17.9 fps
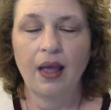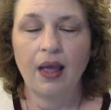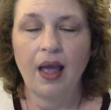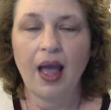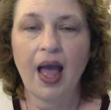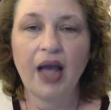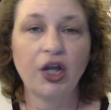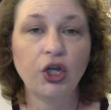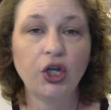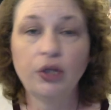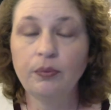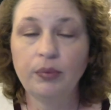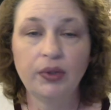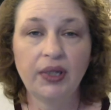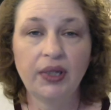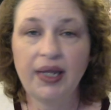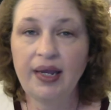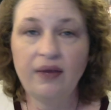I couldn't
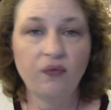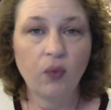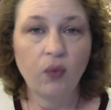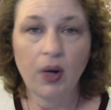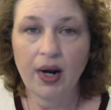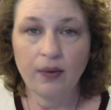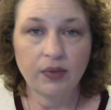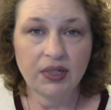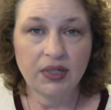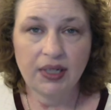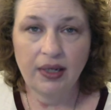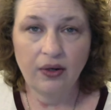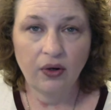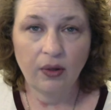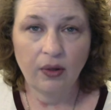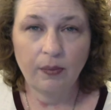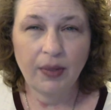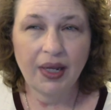believe what I was
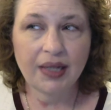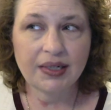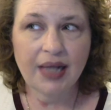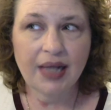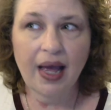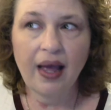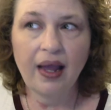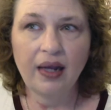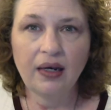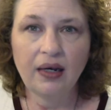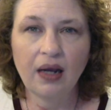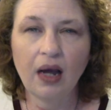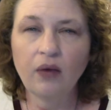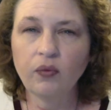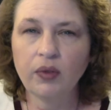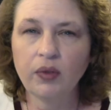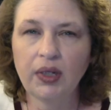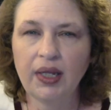hearing because I had
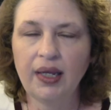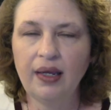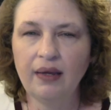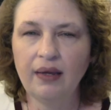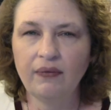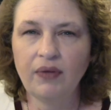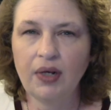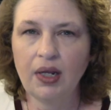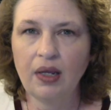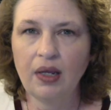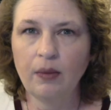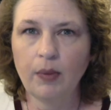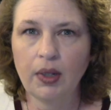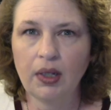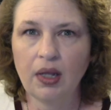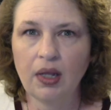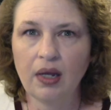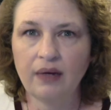not really given him
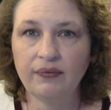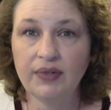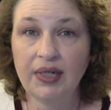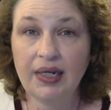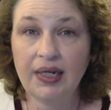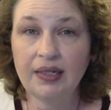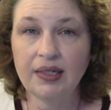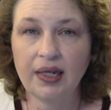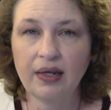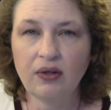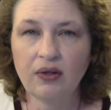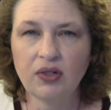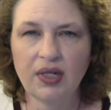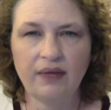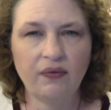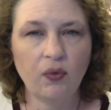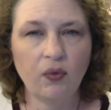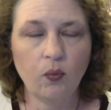a lot of details,
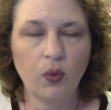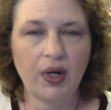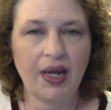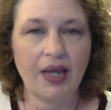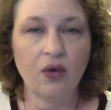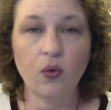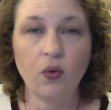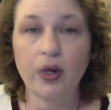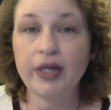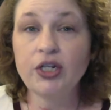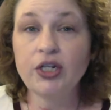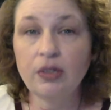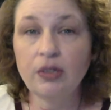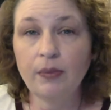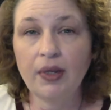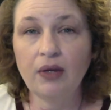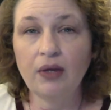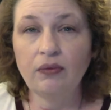even when he
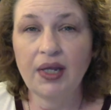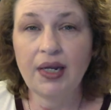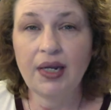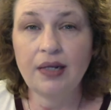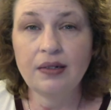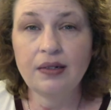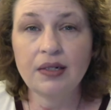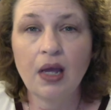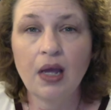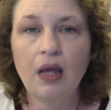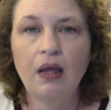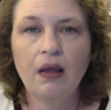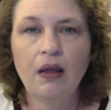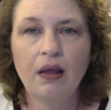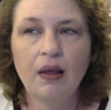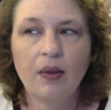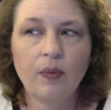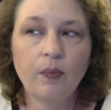questioned me on things,
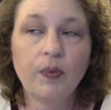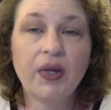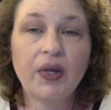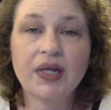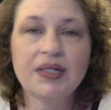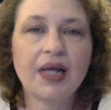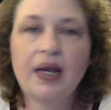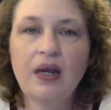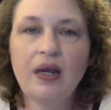because I